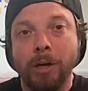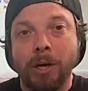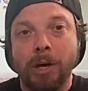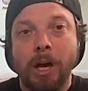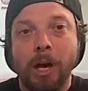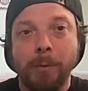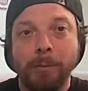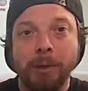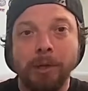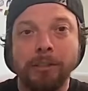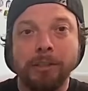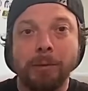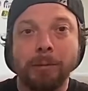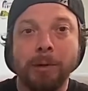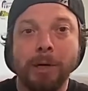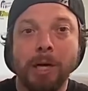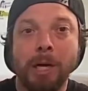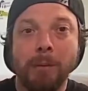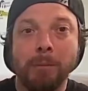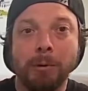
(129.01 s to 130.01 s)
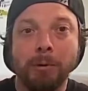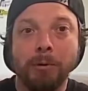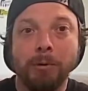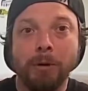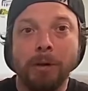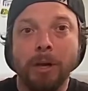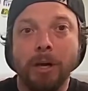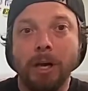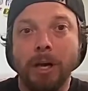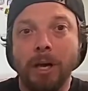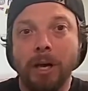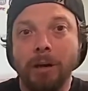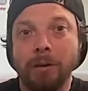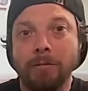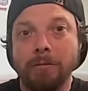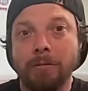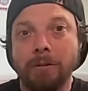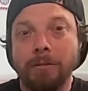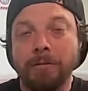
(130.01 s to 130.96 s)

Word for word: I picked up a couple of